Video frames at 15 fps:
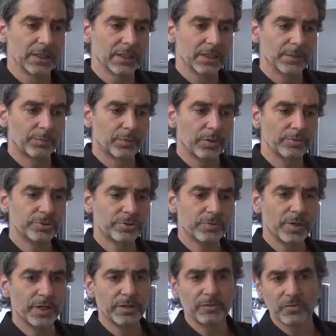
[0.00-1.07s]
approached
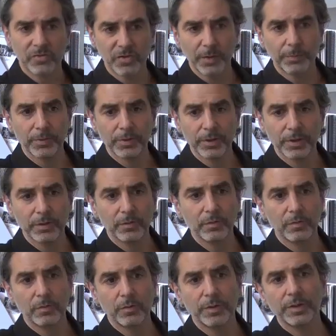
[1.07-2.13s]
RAND separately
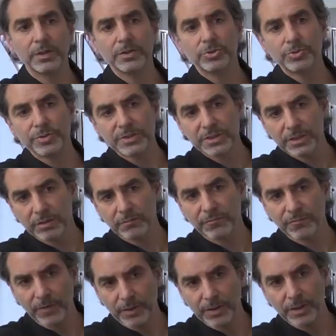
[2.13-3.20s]
with an interest in
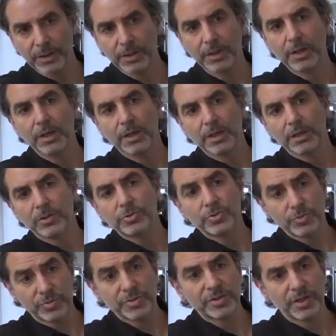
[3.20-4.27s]
funding
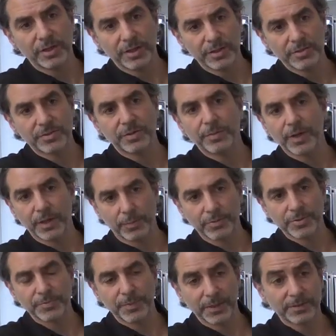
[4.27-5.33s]
two studies about a
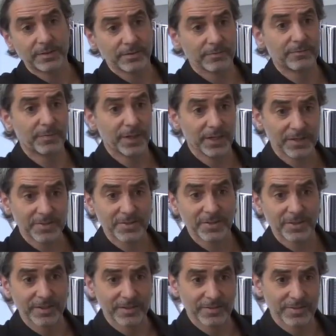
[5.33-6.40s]
prospective
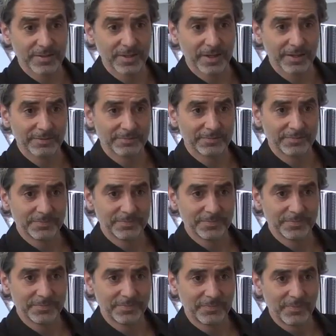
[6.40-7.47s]
Palestinian state.
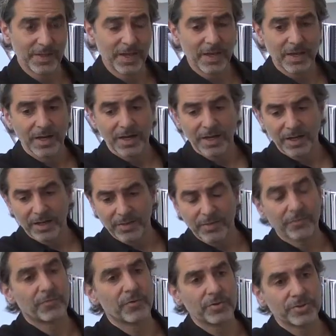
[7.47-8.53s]
The
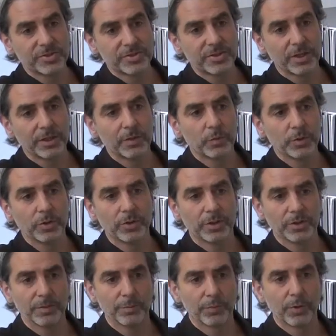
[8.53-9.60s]
first study would look
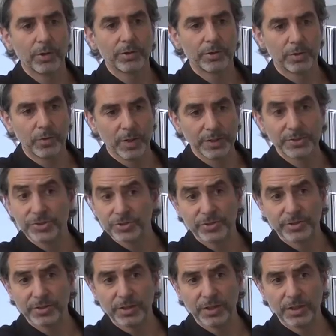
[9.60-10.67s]
at the broader
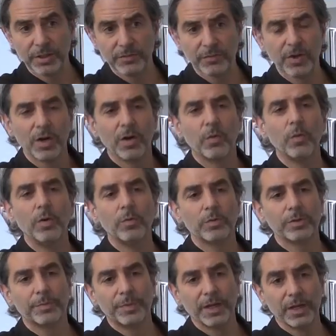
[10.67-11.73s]
question of what
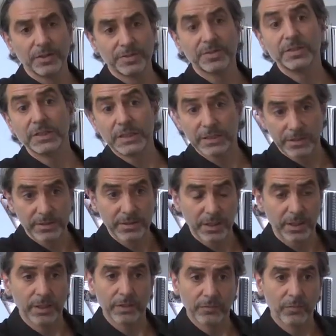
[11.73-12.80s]
would a Palestinian
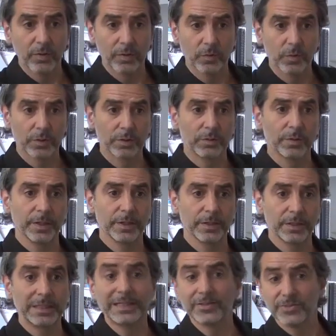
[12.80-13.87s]
state, if one were
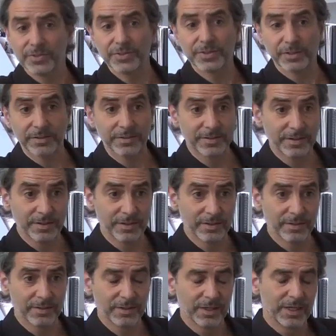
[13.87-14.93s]
created, need to succeed?